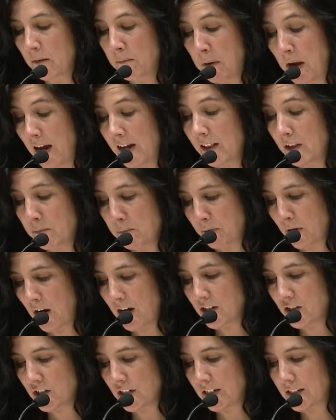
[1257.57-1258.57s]
a pilot
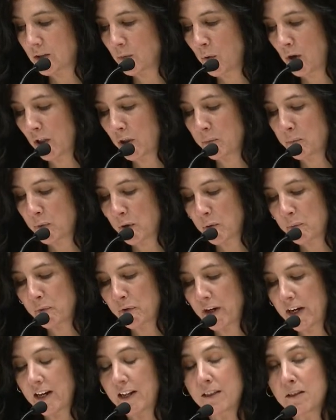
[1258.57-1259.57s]
project, while
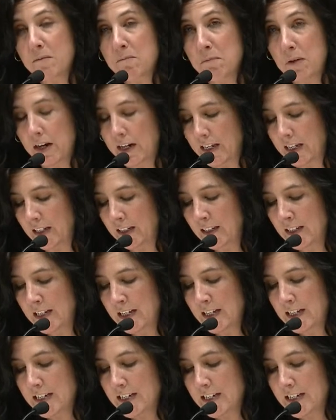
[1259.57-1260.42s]
appropriating the money